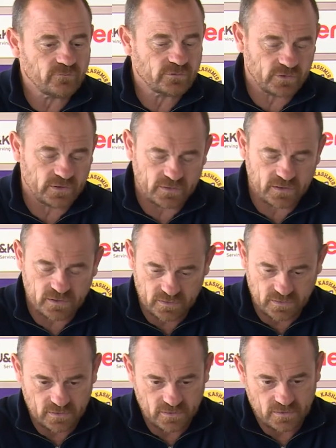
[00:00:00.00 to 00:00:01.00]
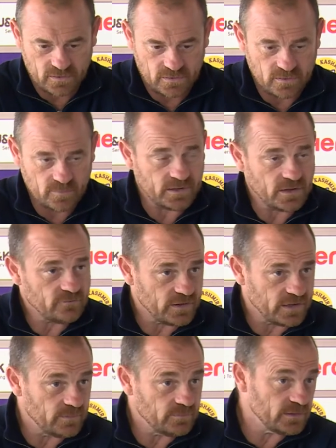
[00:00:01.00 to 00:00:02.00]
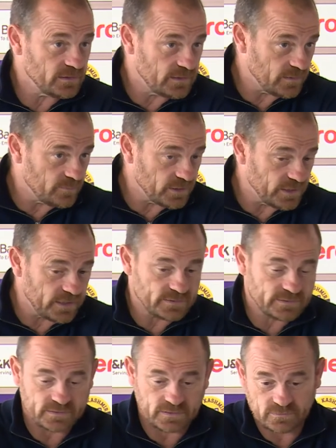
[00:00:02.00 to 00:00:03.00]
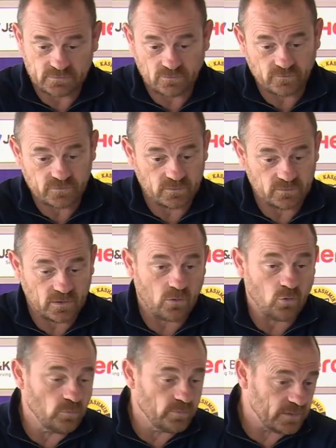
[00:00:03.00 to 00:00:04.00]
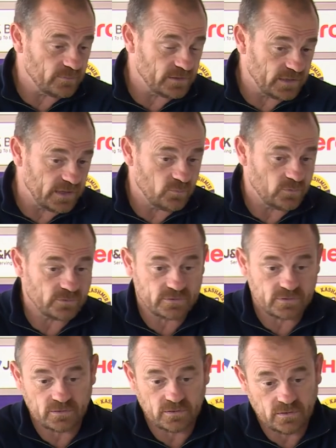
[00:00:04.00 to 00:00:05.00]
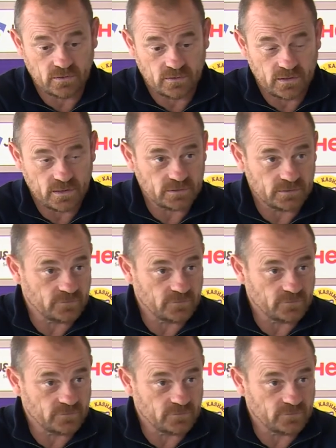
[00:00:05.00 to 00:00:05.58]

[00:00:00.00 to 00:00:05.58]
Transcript: Obviously, the, the Minerva game didn't take place, and obviously our home game today was in a